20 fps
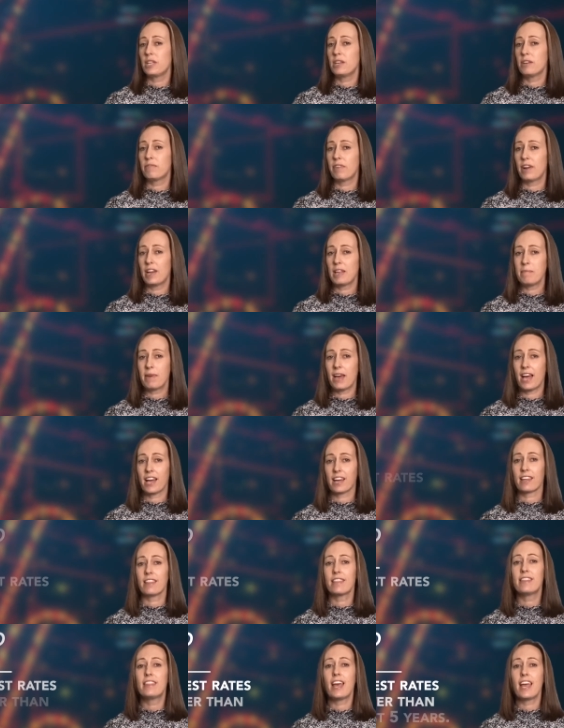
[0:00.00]
to Freddie
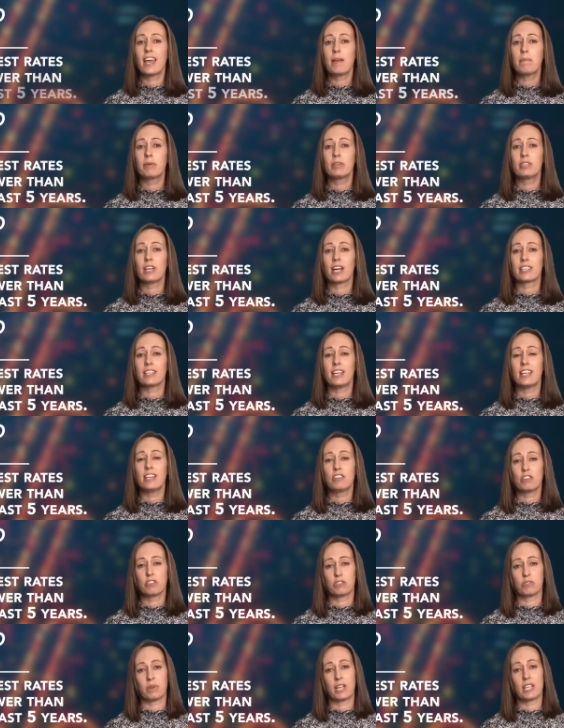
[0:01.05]
Mac, they project
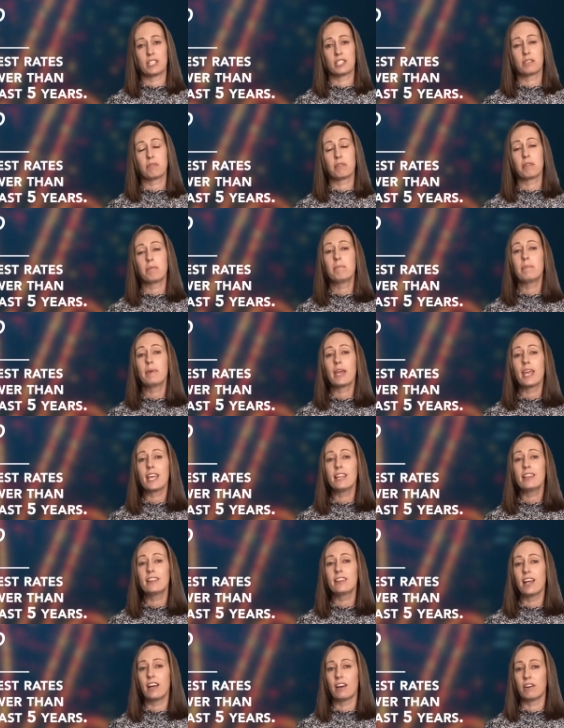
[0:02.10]
interest rates to
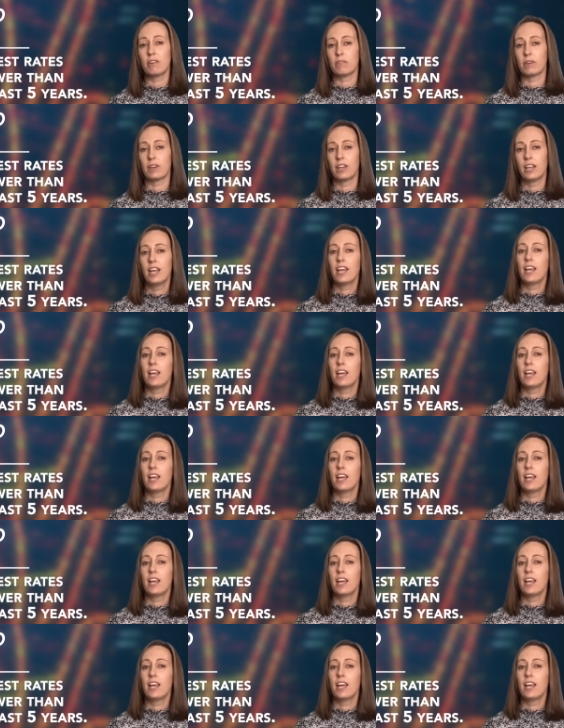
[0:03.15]
remain low.